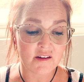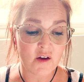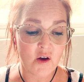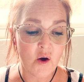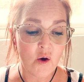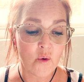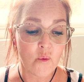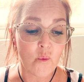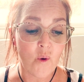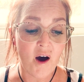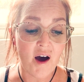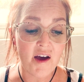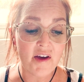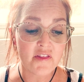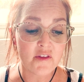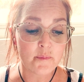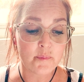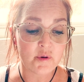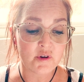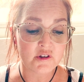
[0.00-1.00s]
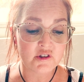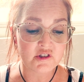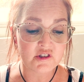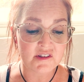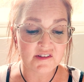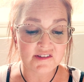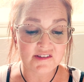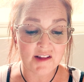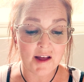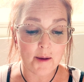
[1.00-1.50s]
why the bush is
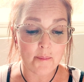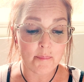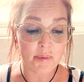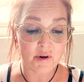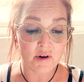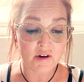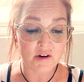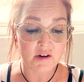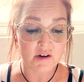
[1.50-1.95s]
not burned.